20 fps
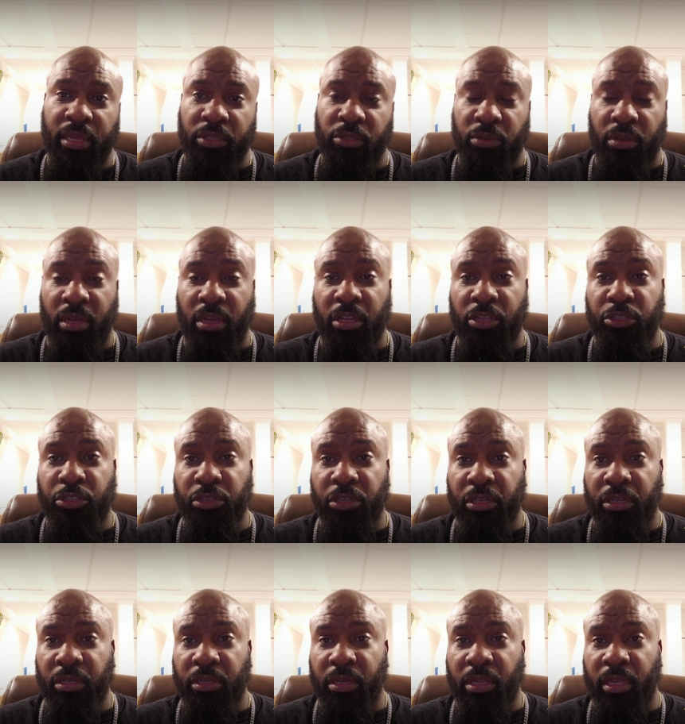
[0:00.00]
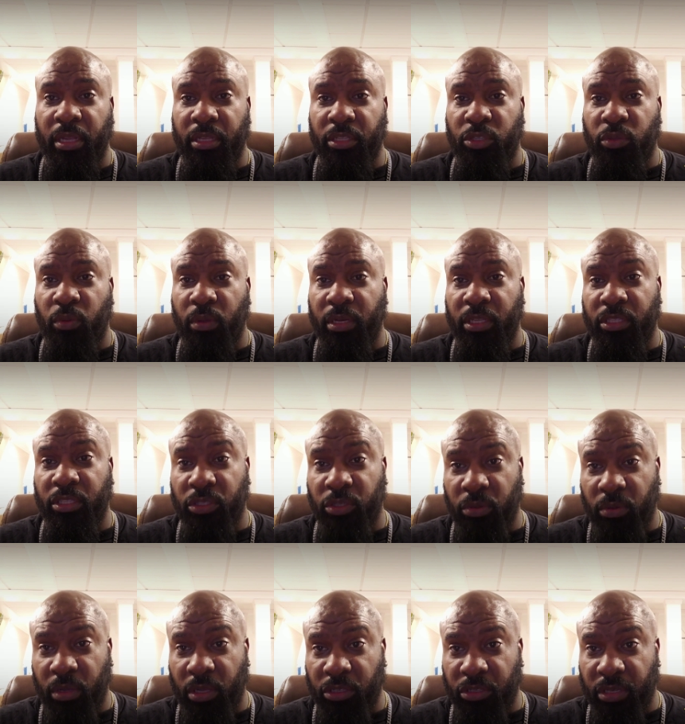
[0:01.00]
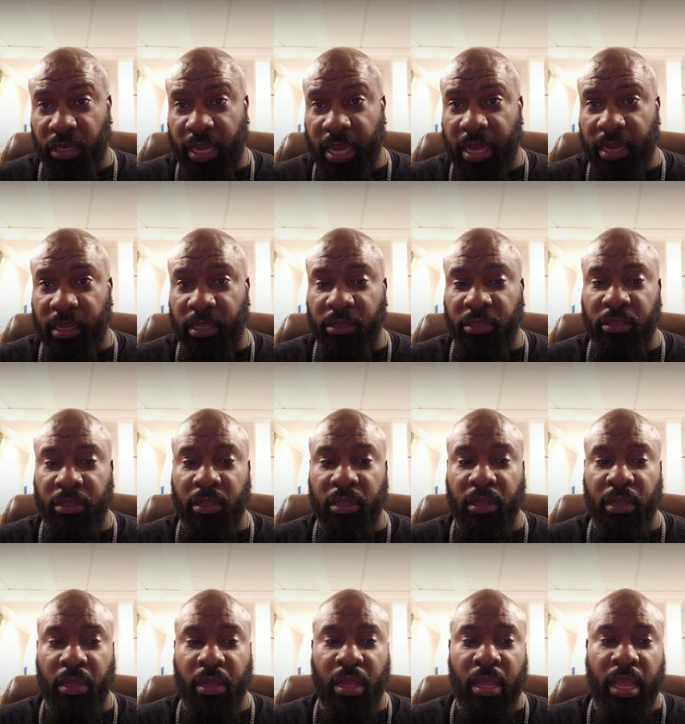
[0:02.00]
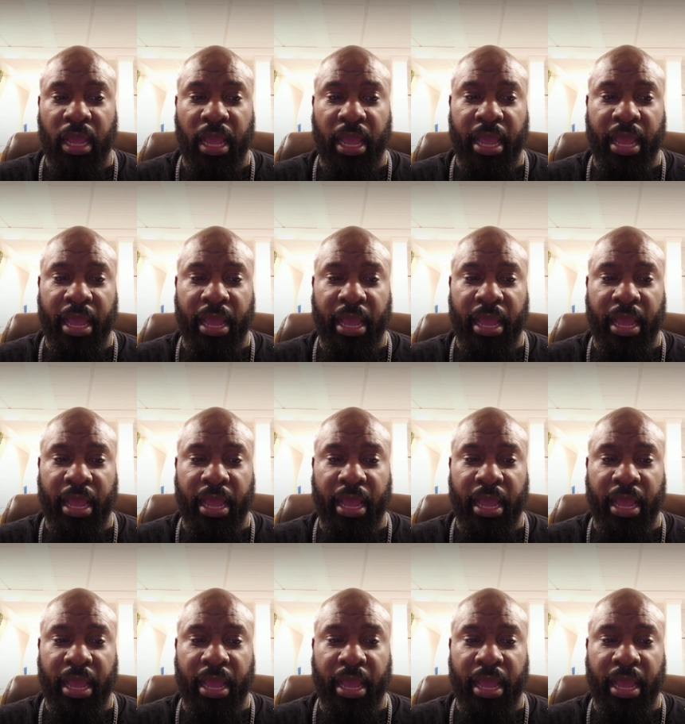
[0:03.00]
to $120 to $200.